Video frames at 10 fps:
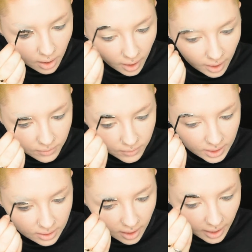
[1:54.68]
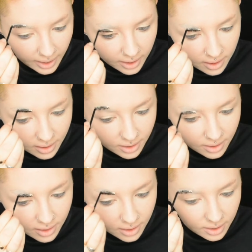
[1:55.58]
I feel like
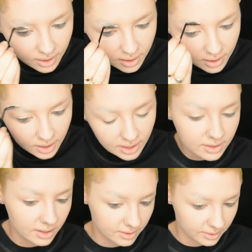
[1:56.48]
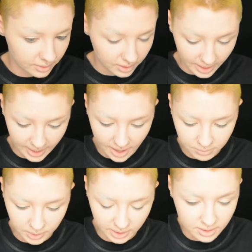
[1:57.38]
it doesn't look like I
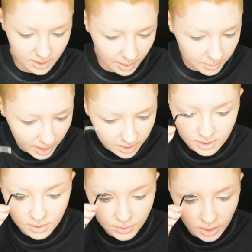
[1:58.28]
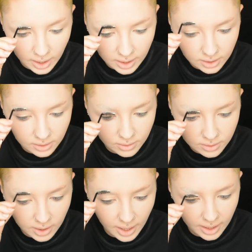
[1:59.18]
have bleached eyebrows. I feel like it
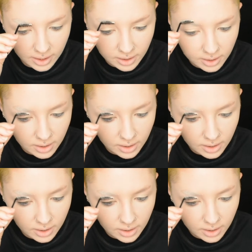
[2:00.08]
looks like